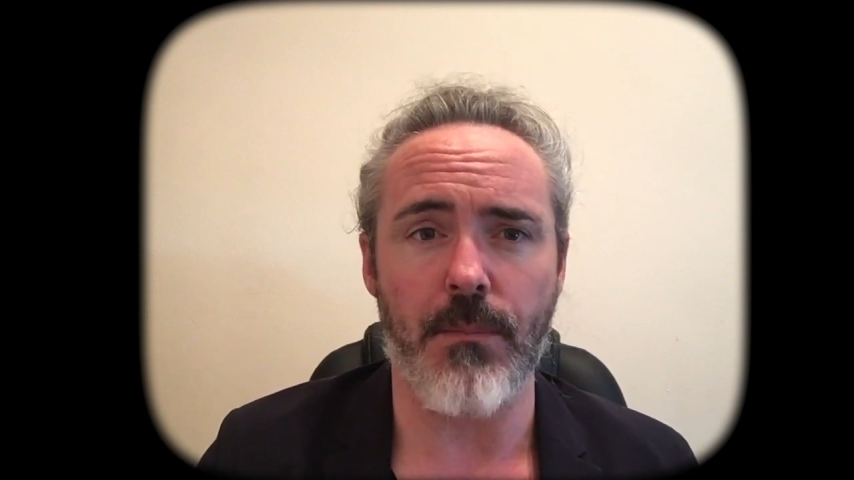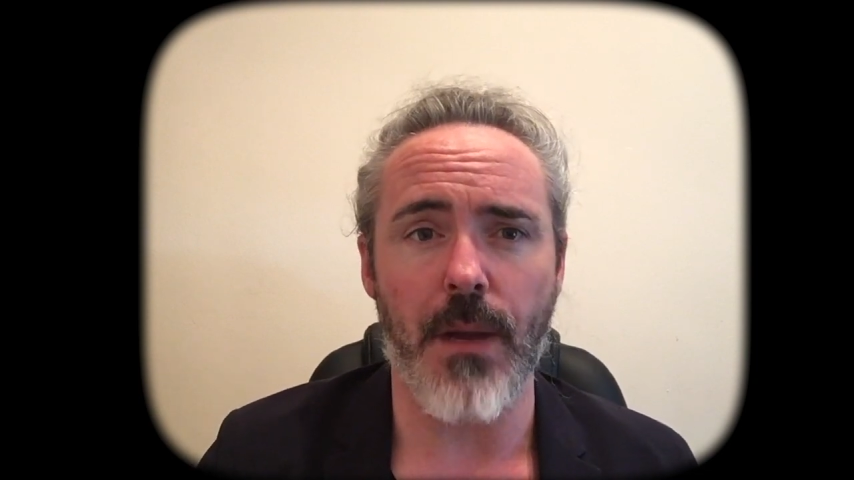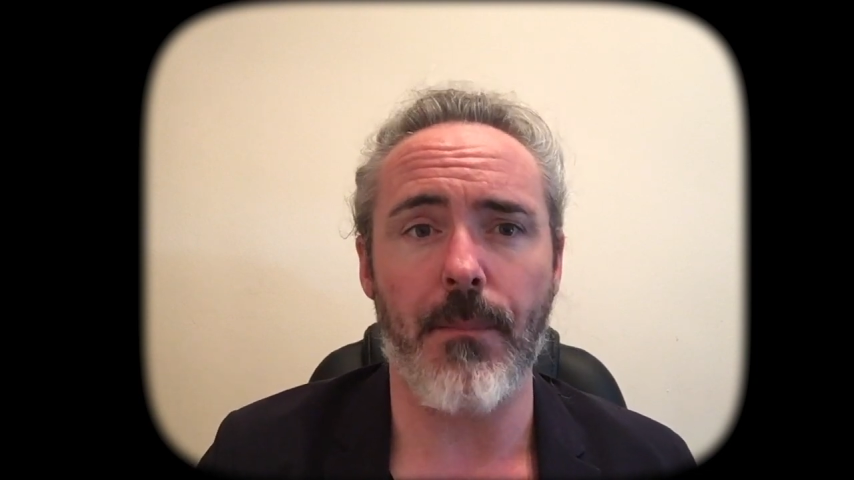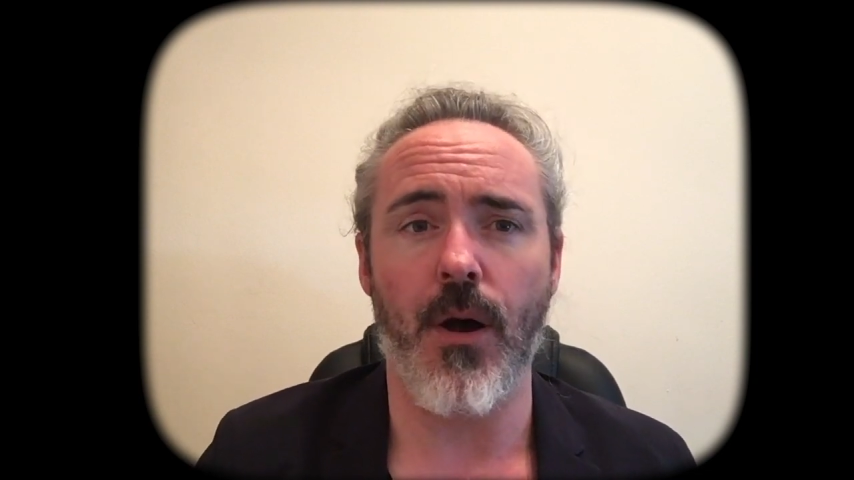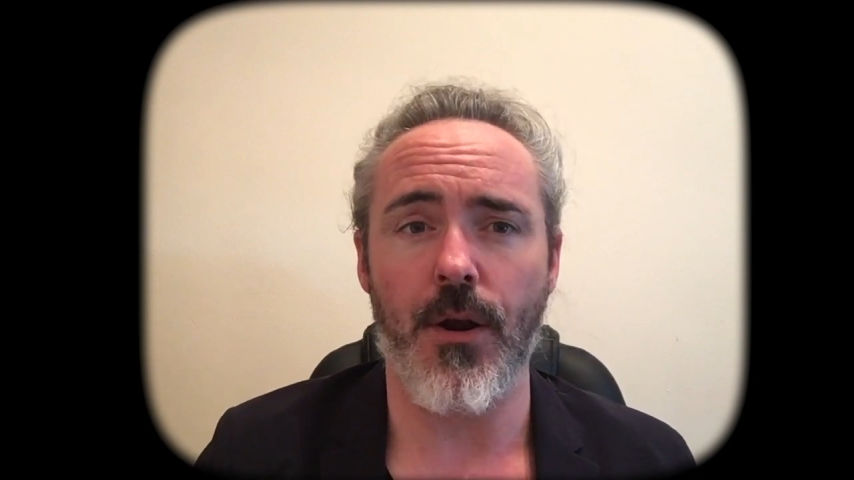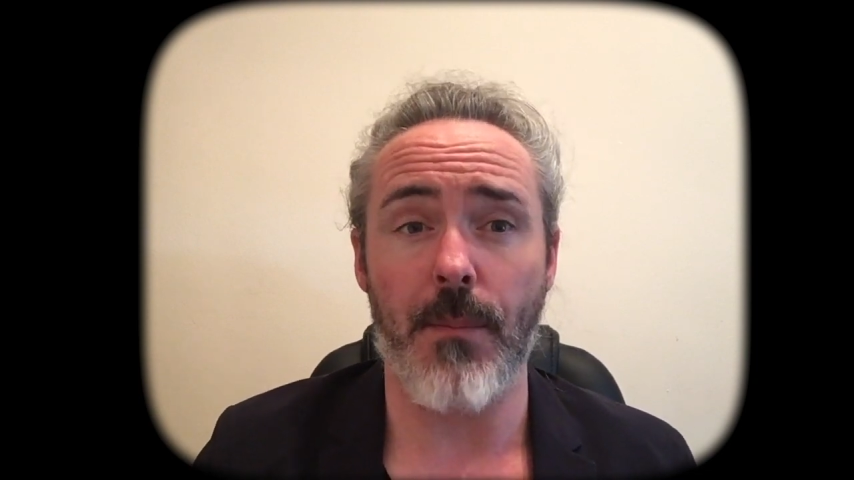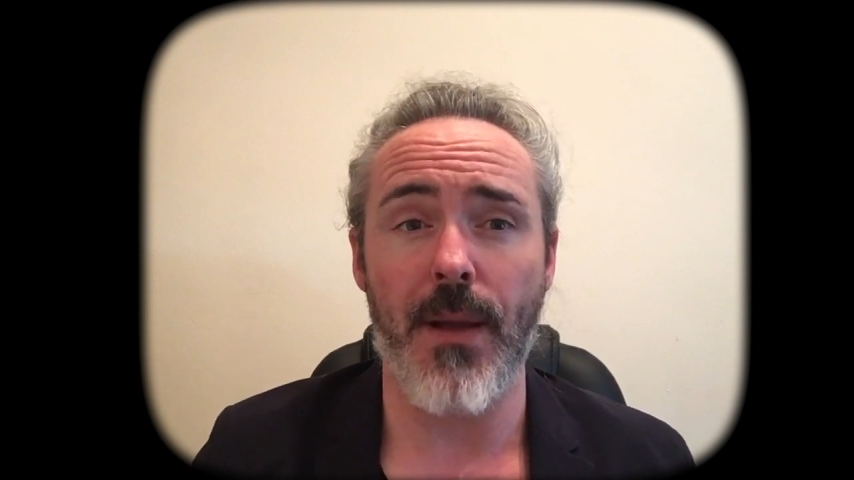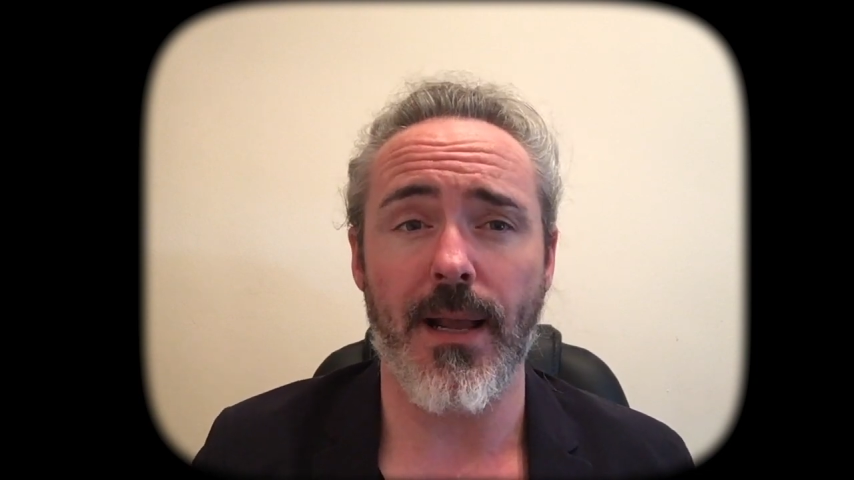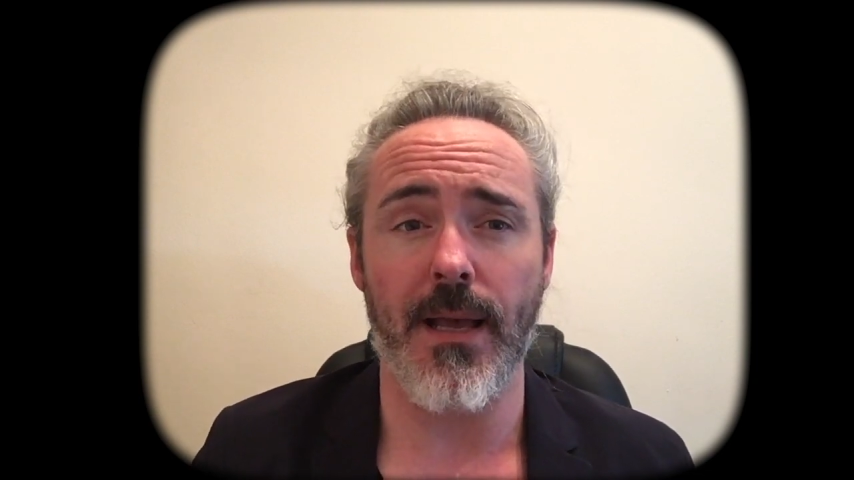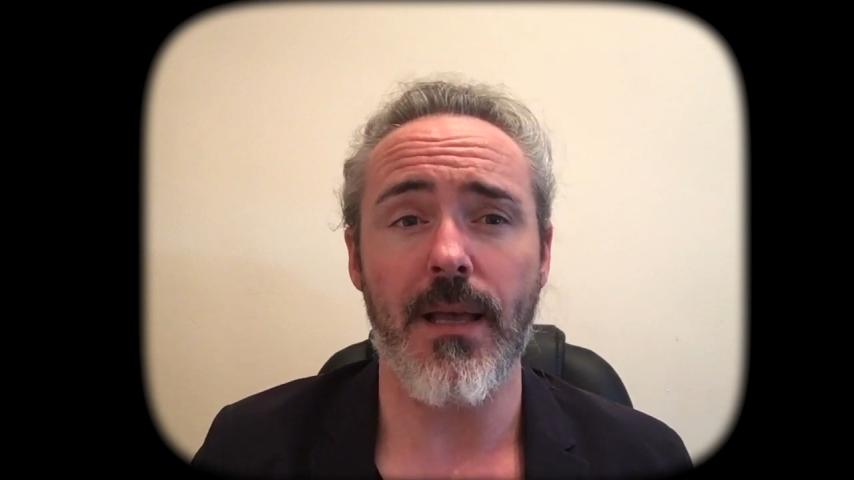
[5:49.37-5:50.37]
My partner
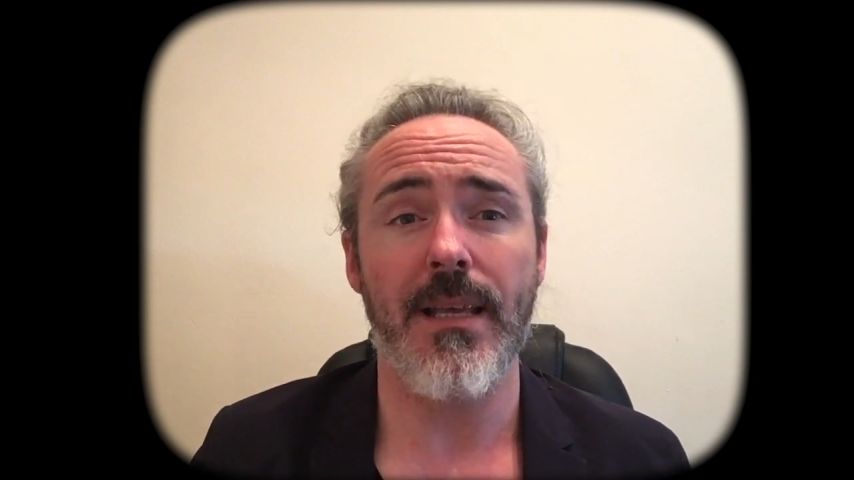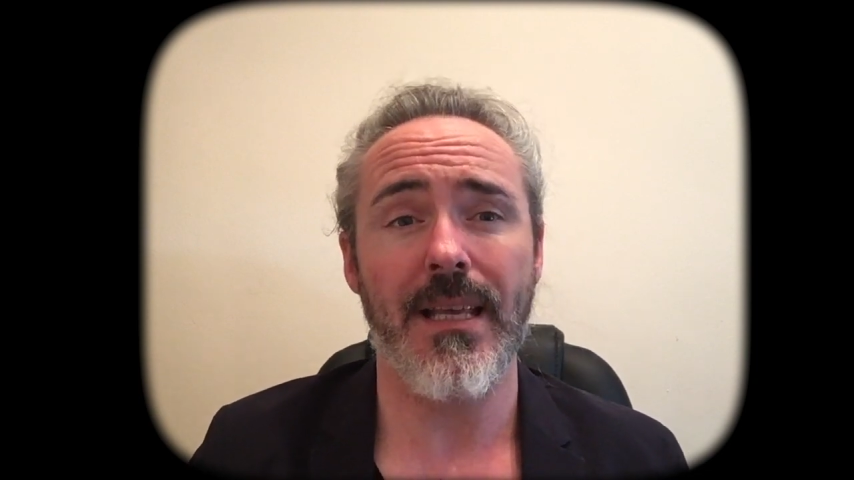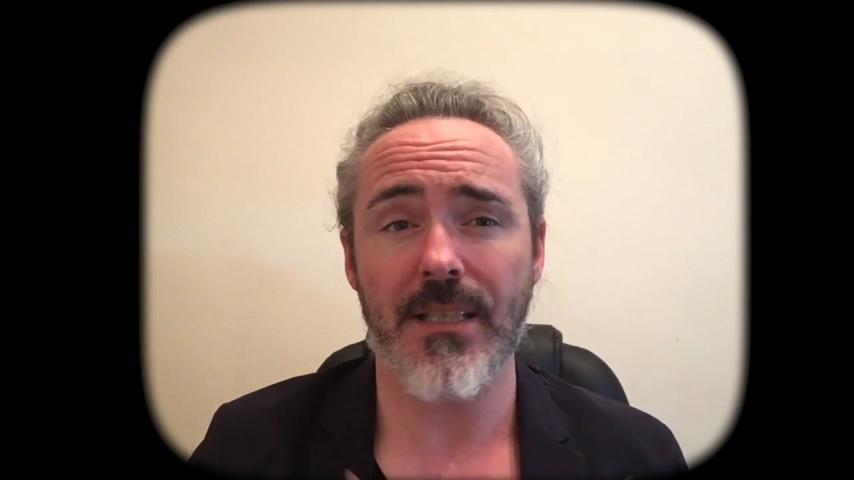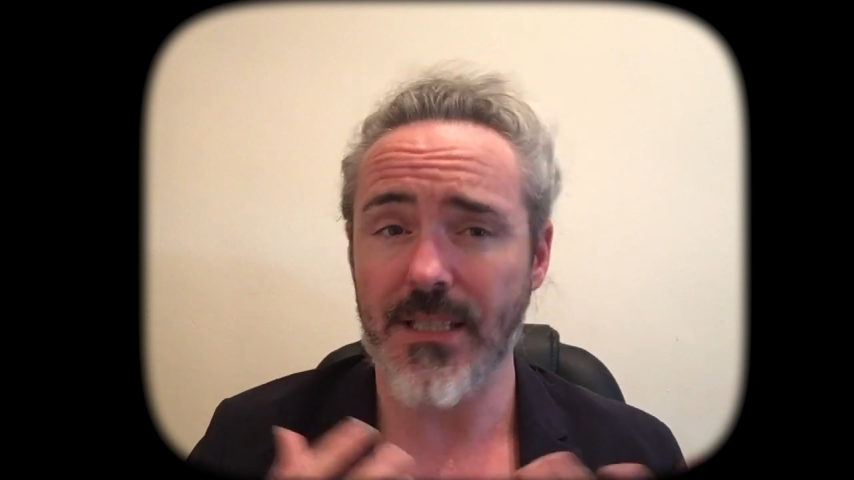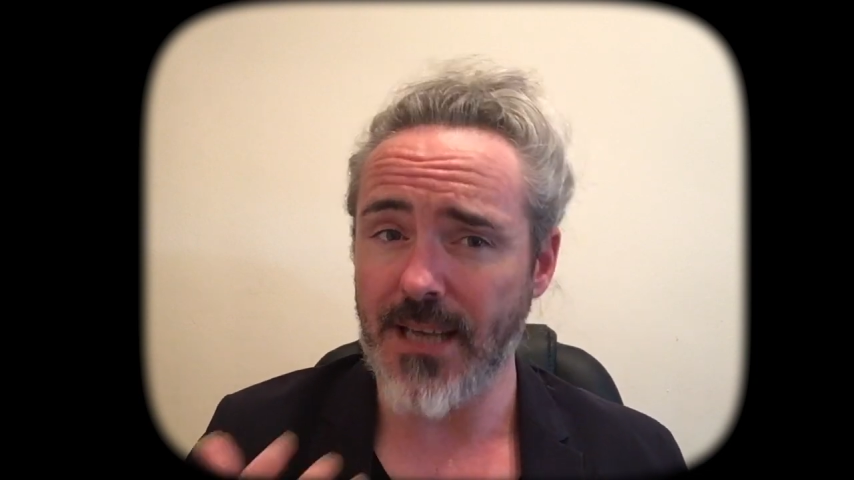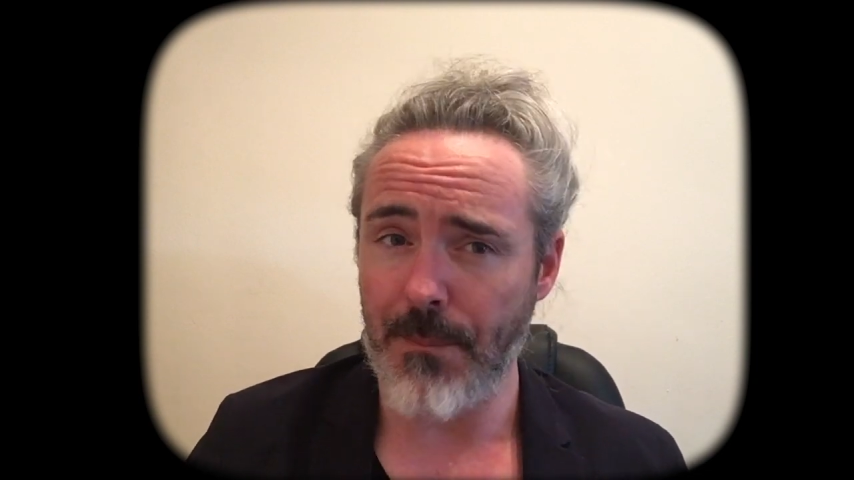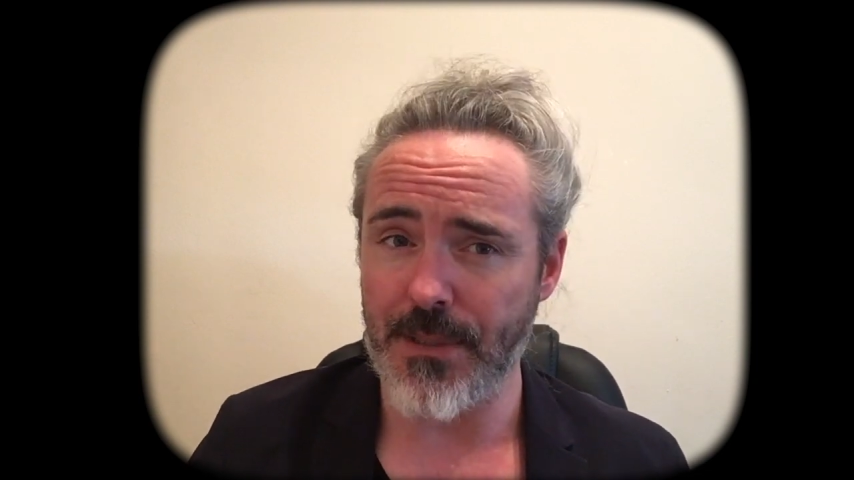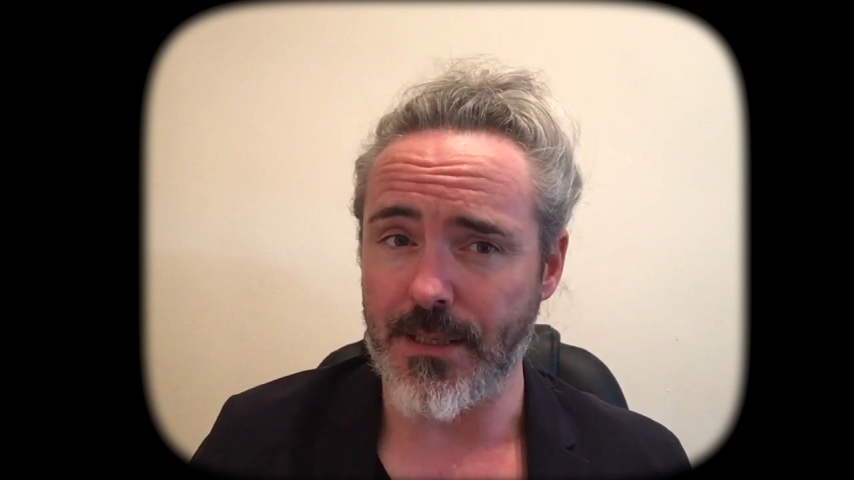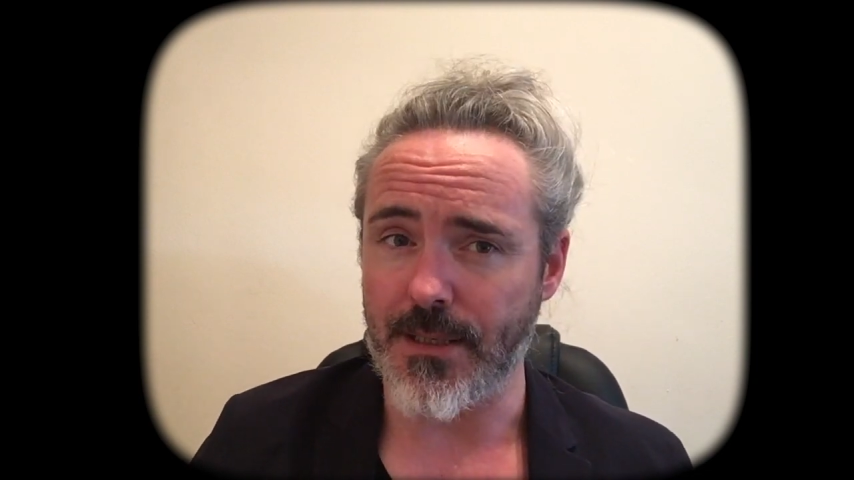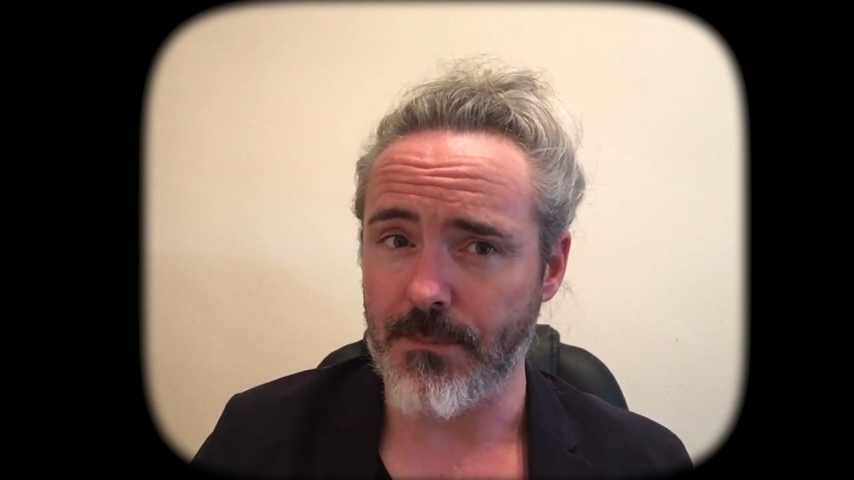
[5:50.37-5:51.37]
Becca is a
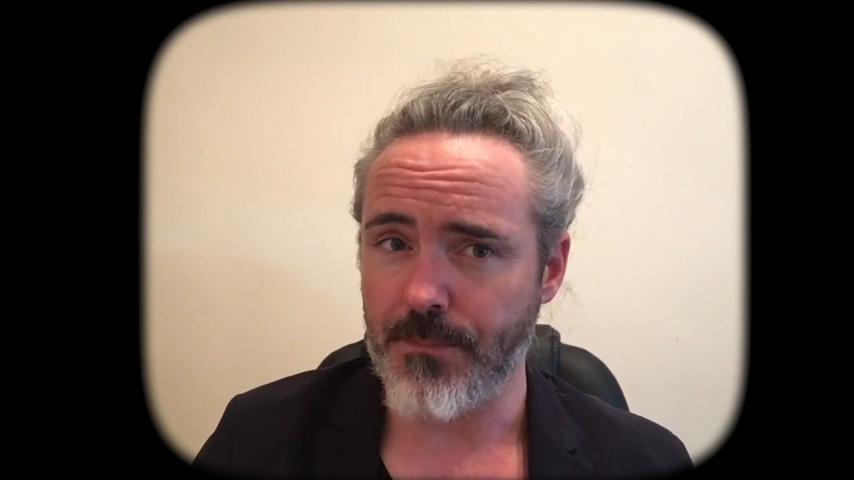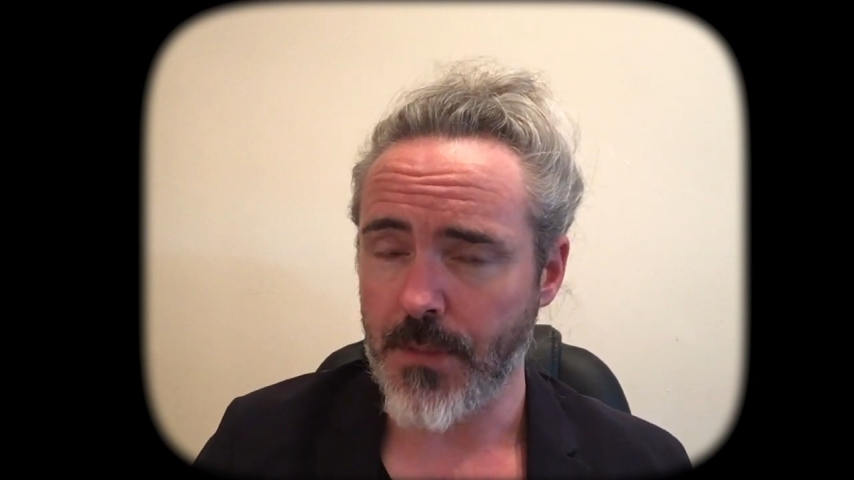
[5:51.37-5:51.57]
skeptic.